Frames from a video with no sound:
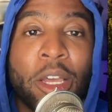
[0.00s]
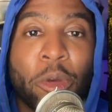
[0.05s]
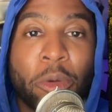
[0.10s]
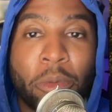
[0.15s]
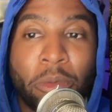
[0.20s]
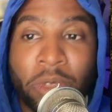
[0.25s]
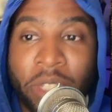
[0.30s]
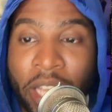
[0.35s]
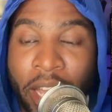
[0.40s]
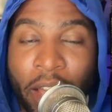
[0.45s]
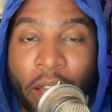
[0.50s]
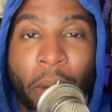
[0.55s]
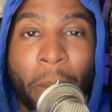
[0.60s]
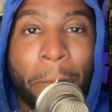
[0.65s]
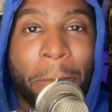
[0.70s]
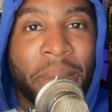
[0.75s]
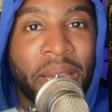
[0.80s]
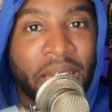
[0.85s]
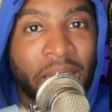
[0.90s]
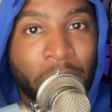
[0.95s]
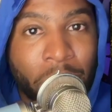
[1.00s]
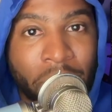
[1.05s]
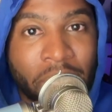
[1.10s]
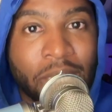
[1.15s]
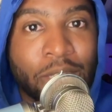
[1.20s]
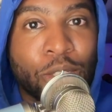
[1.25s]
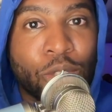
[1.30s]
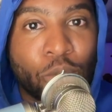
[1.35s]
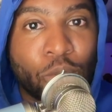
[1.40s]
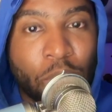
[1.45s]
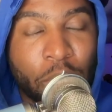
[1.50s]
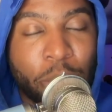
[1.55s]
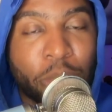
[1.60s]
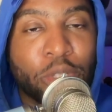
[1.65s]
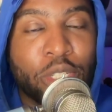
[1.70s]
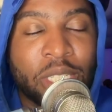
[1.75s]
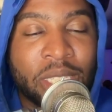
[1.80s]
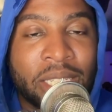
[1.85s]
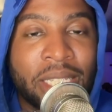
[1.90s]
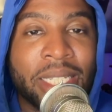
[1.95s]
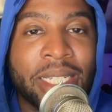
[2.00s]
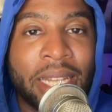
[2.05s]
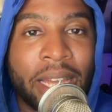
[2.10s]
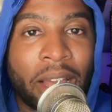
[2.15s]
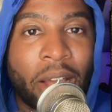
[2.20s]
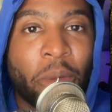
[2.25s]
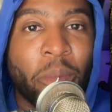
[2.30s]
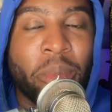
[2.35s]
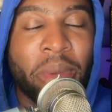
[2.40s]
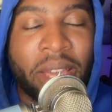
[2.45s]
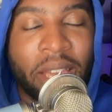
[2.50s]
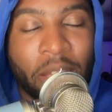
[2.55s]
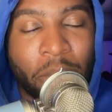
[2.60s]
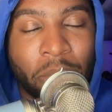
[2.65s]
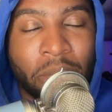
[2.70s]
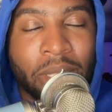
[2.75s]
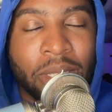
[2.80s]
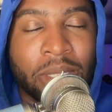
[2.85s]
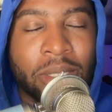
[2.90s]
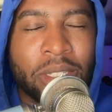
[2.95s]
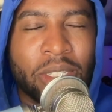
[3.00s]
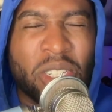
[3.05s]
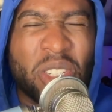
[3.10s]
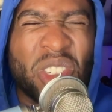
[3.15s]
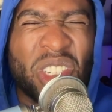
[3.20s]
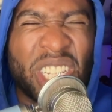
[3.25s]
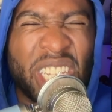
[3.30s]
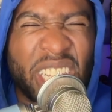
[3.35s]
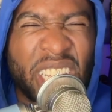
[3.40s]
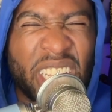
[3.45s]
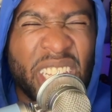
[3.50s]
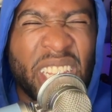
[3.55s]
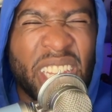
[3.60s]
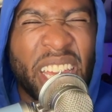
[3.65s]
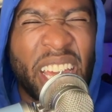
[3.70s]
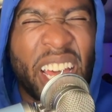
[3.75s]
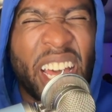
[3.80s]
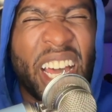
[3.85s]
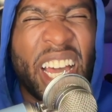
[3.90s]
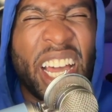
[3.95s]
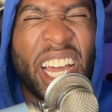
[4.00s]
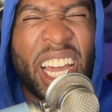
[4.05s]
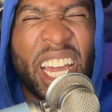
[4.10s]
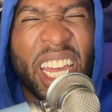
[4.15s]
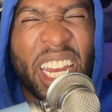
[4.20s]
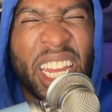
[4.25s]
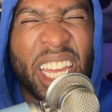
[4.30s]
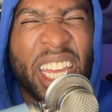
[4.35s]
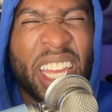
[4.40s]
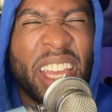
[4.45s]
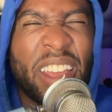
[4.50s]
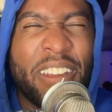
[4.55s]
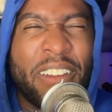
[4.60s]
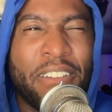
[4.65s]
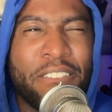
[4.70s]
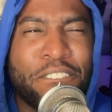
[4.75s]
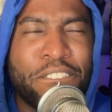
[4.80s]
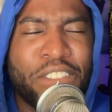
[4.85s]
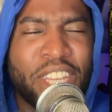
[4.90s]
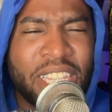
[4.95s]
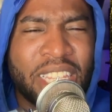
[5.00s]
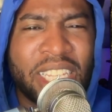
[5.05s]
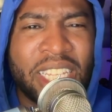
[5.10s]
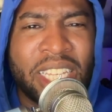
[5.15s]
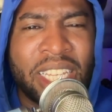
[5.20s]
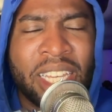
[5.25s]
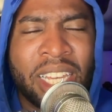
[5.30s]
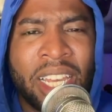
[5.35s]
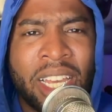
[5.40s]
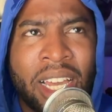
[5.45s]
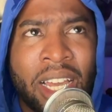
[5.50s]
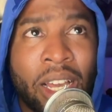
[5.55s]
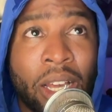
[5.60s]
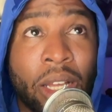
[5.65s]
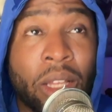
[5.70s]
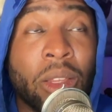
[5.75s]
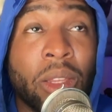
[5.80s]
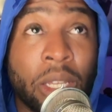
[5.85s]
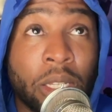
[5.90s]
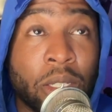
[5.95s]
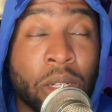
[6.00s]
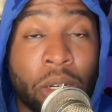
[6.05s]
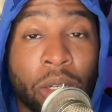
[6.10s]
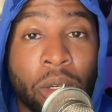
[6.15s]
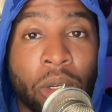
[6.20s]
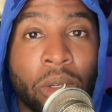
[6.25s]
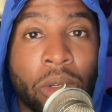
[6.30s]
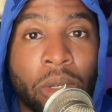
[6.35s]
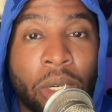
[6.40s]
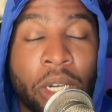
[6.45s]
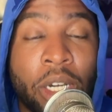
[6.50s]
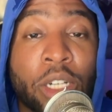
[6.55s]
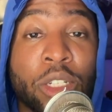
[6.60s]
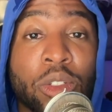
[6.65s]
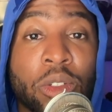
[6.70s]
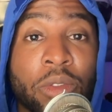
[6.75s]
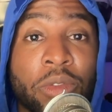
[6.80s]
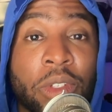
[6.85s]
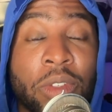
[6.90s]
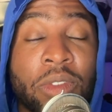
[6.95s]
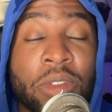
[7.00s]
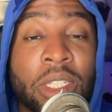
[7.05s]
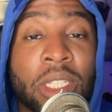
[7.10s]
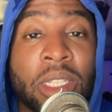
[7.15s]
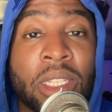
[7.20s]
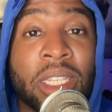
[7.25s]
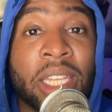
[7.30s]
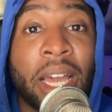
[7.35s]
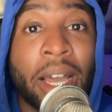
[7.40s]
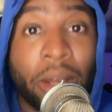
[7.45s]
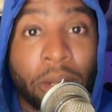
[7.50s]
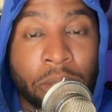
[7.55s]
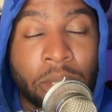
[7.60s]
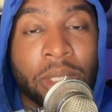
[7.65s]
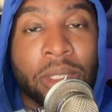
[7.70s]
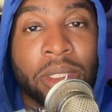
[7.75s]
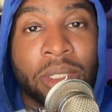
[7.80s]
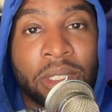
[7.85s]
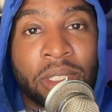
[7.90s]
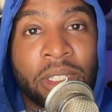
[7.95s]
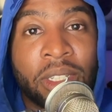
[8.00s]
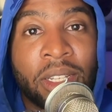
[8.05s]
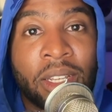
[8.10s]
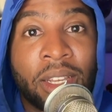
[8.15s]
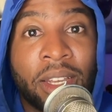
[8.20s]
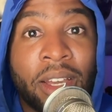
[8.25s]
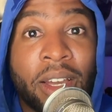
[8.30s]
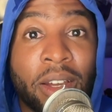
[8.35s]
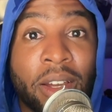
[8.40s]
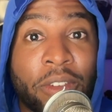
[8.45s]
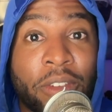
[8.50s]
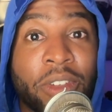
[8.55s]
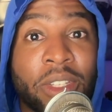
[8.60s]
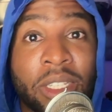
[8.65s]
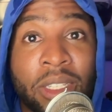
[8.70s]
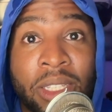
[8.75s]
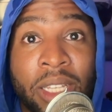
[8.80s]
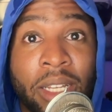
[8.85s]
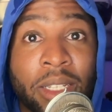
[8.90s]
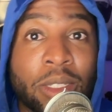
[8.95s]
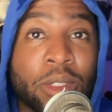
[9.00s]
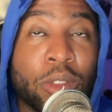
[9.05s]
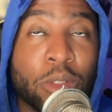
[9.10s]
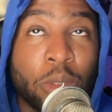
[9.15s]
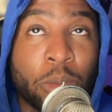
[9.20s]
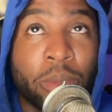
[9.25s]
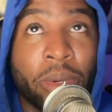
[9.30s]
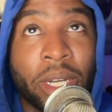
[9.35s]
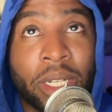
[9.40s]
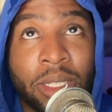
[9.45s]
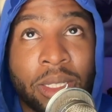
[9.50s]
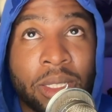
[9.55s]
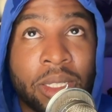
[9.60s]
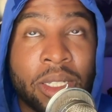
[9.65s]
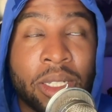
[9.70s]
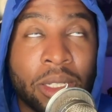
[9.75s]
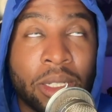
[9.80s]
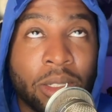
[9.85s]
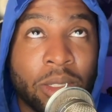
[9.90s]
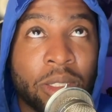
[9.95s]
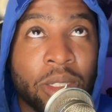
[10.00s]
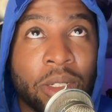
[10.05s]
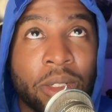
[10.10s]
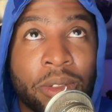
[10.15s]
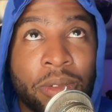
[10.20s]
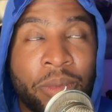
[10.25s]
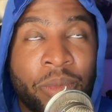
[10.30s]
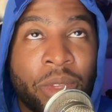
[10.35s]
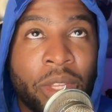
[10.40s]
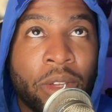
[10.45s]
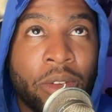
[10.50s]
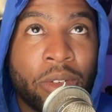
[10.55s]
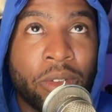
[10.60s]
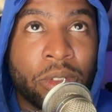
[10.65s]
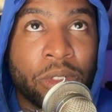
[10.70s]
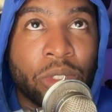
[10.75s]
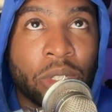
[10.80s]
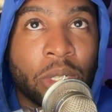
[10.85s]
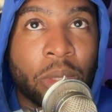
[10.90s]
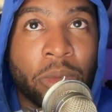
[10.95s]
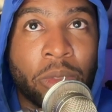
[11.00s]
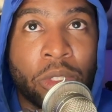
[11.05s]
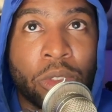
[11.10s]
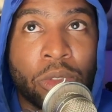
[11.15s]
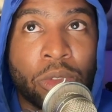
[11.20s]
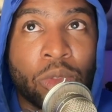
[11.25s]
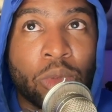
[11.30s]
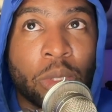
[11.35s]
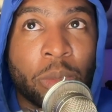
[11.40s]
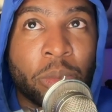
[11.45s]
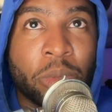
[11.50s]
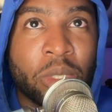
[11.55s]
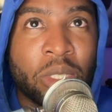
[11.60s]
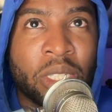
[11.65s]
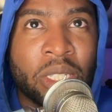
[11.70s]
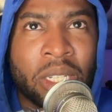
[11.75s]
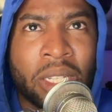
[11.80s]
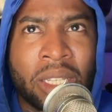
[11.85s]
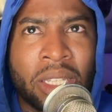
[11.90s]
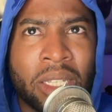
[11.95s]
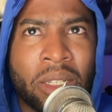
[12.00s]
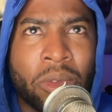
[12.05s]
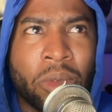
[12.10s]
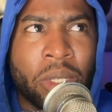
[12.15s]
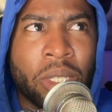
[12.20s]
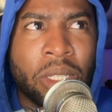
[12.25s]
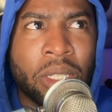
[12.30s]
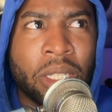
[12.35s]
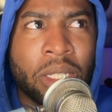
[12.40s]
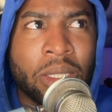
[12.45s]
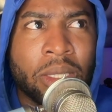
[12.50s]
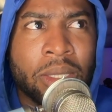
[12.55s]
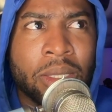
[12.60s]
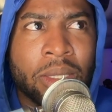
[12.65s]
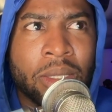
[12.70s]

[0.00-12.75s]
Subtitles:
down payments, 20% down payments. So you need that 150. That's our goal, 150,000. 150,000 due to prices here. So if we're trying to do 20%, I think that's